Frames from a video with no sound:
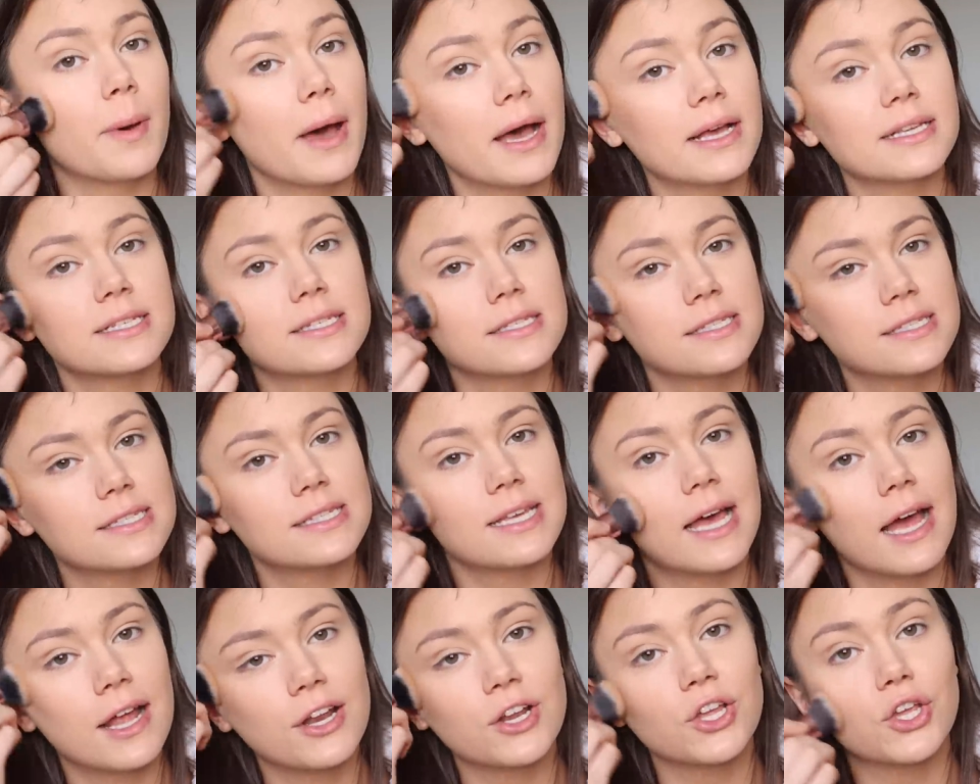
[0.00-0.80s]
person
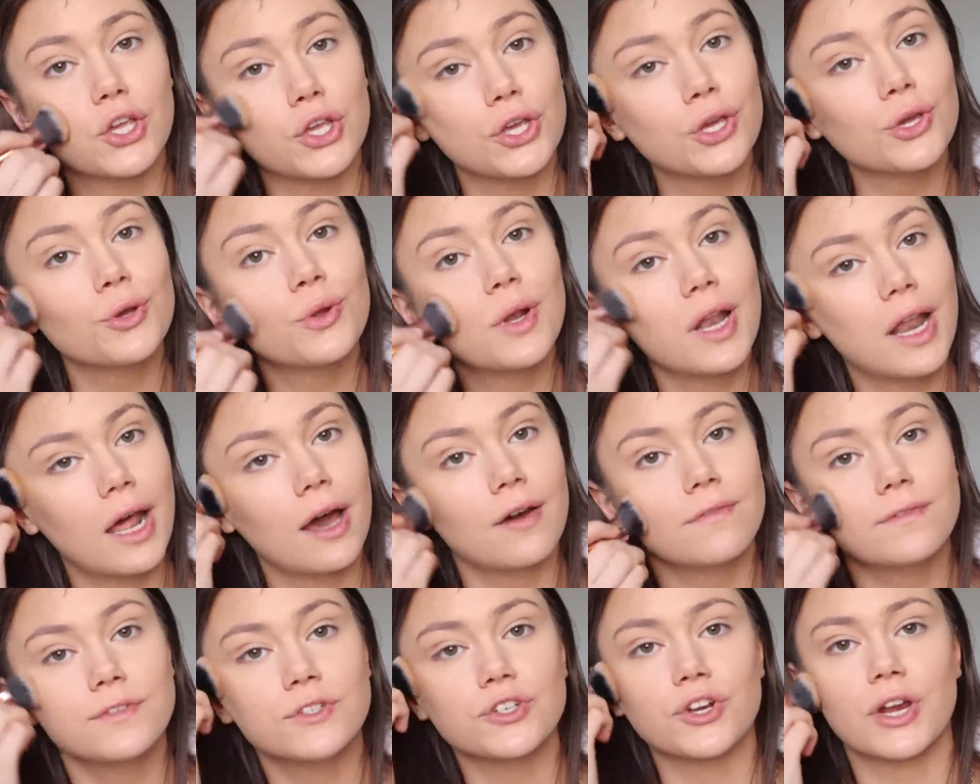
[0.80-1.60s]
said, you
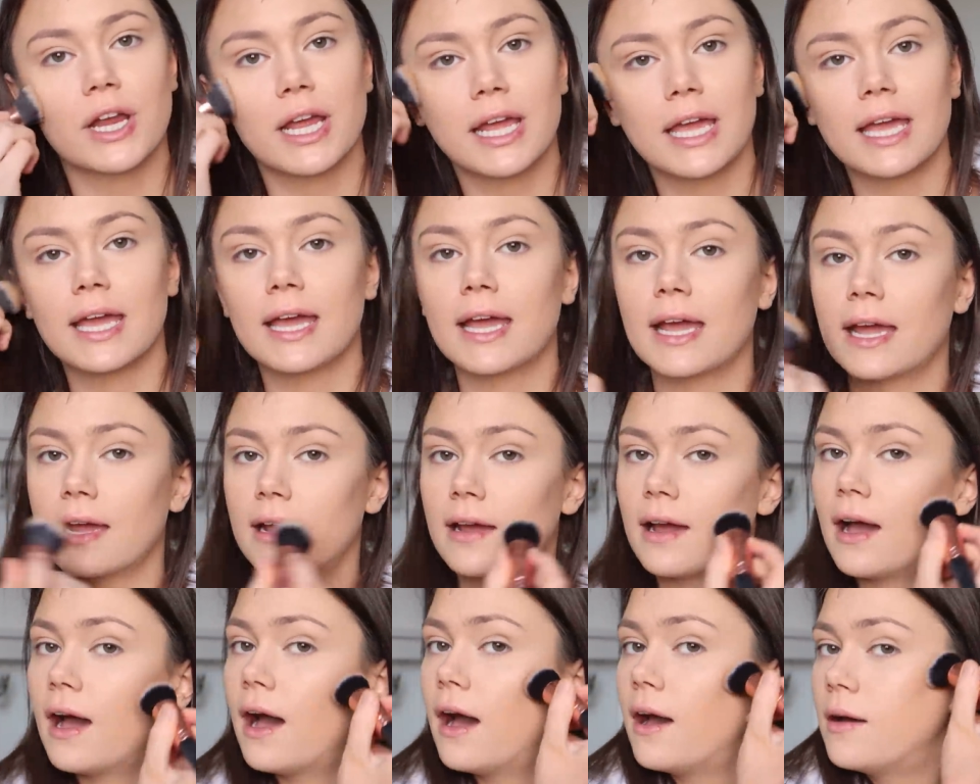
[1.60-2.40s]
love
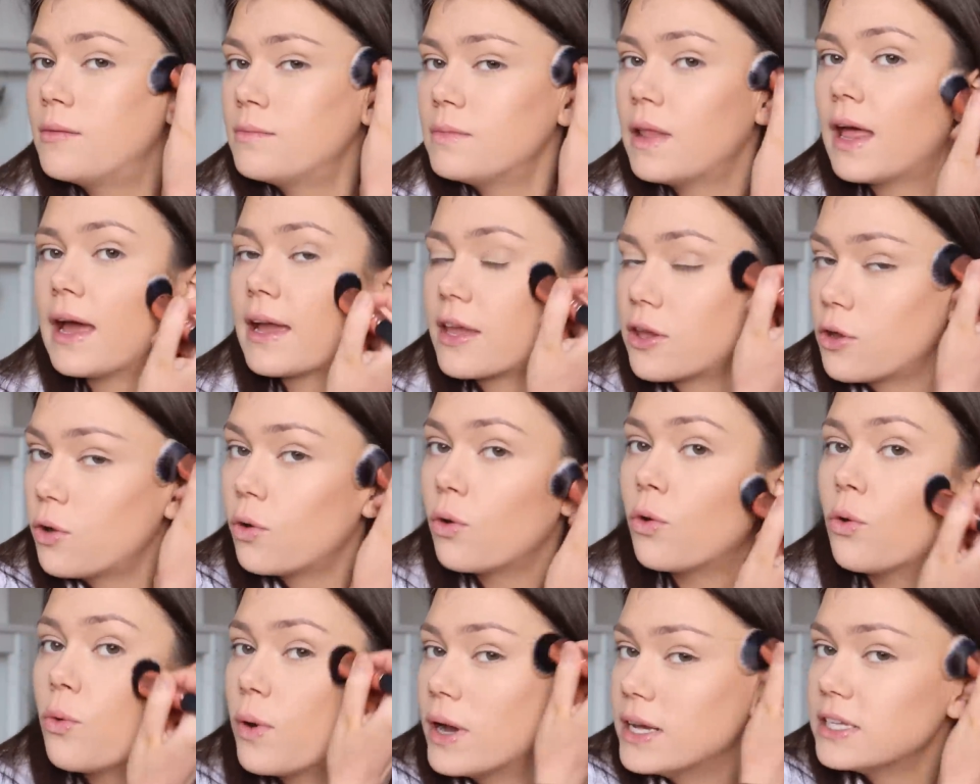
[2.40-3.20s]
drinking, um, like you're
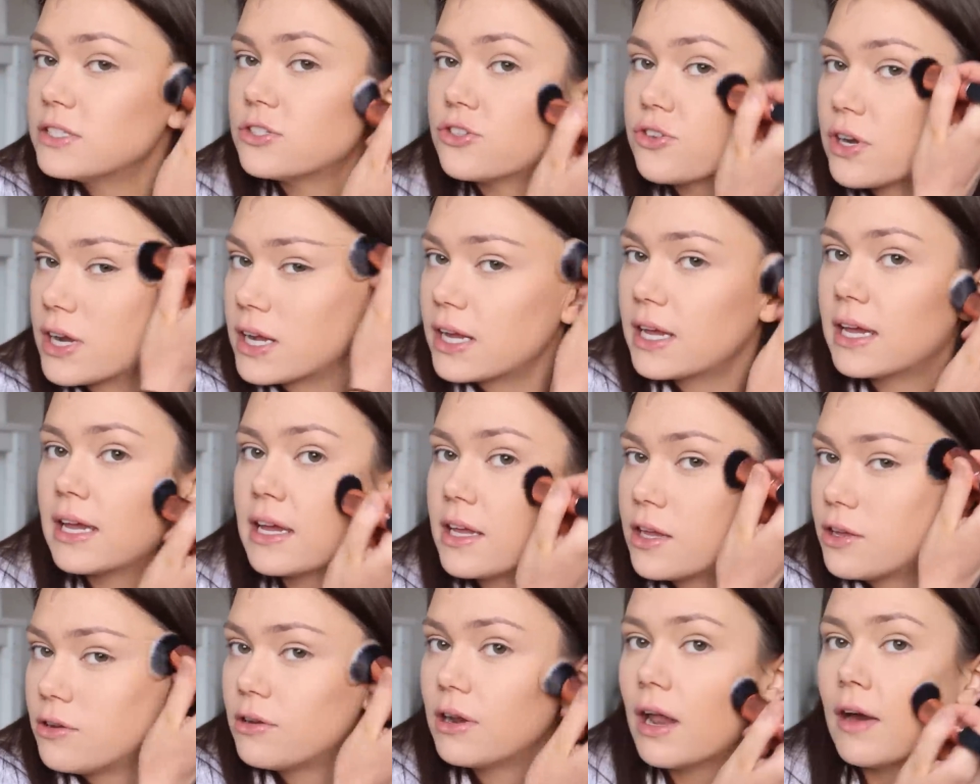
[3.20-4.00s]
always
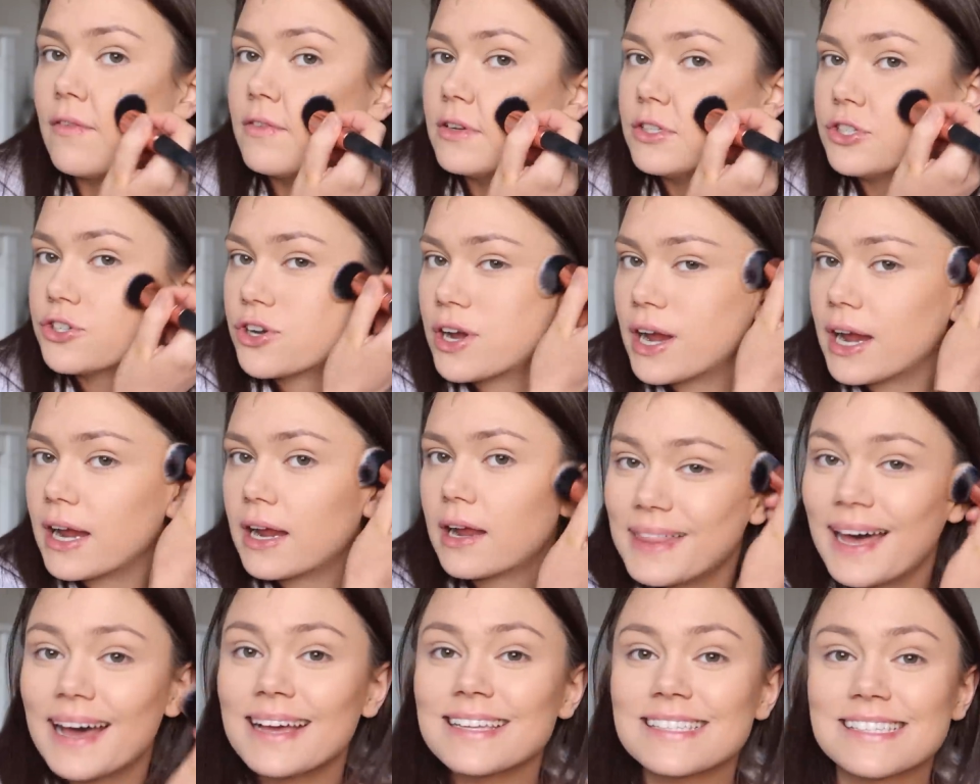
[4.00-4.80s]
drinking, you love a
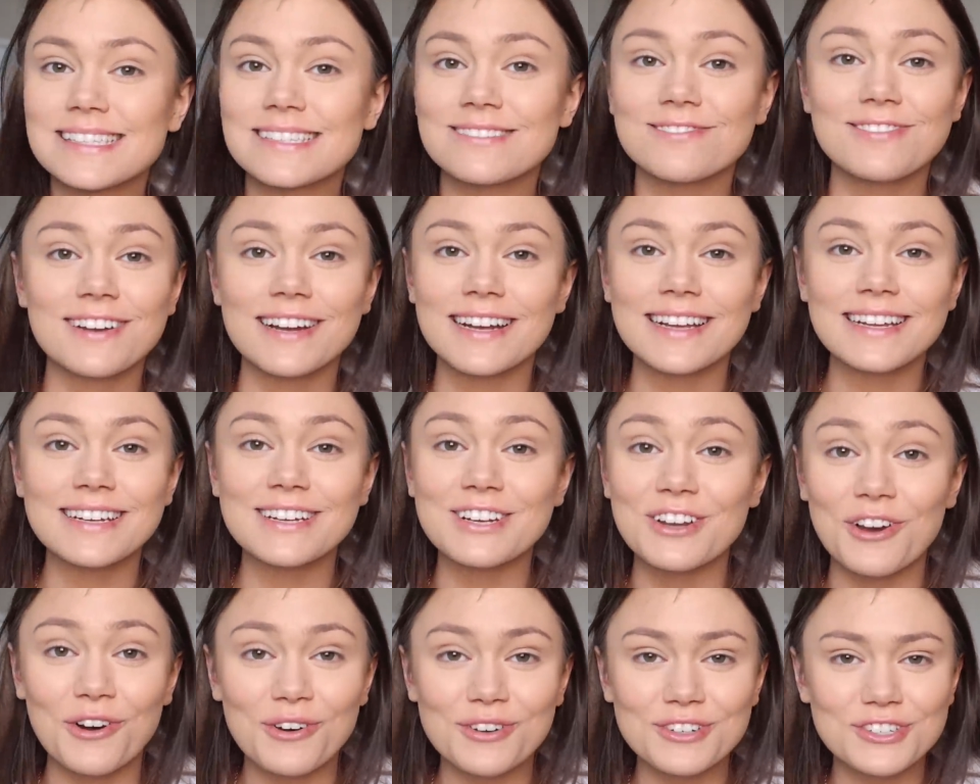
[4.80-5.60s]
drink. That's really
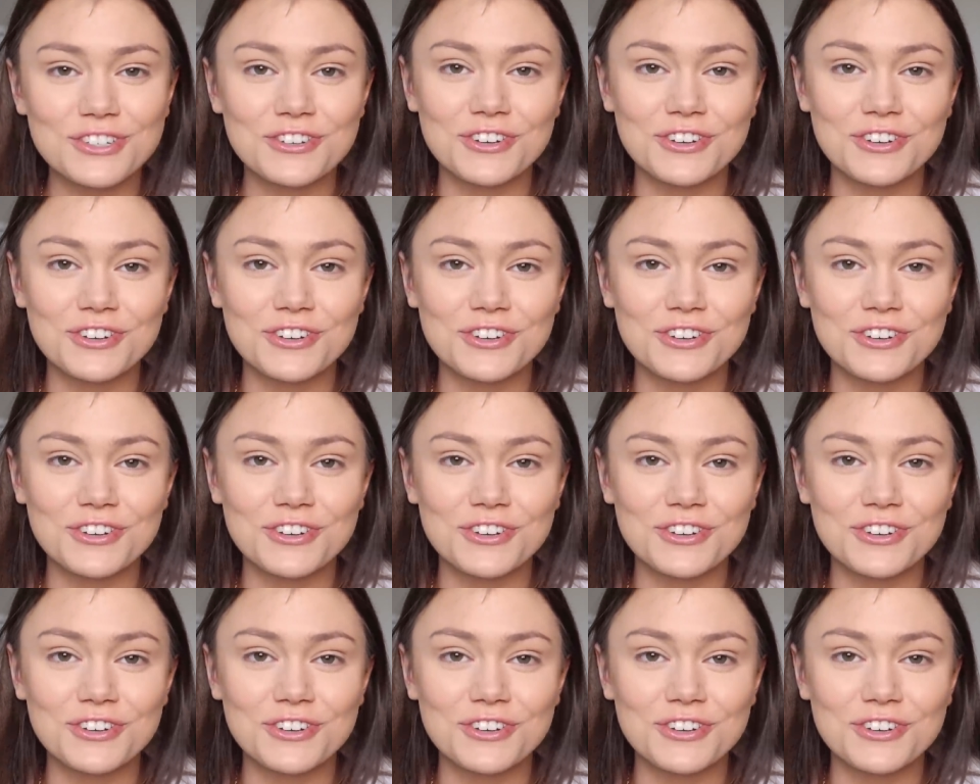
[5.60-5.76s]
not